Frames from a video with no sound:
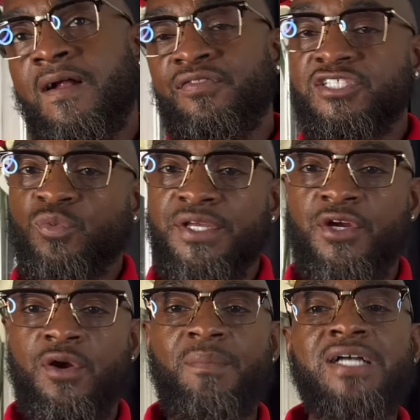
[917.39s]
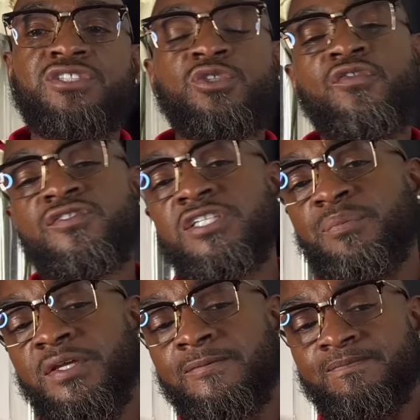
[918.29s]
This one here, imagine you're
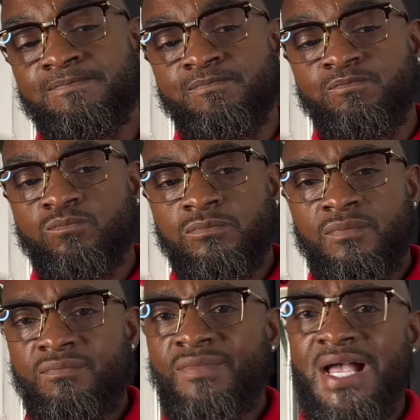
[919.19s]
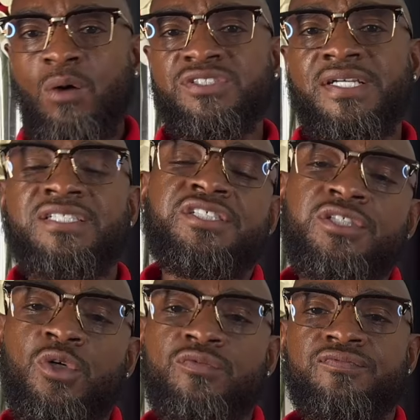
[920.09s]
sipping, I would say a
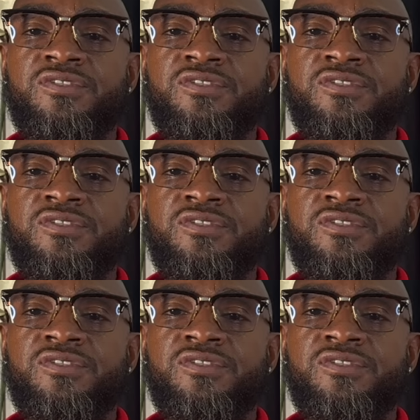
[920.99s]
chilled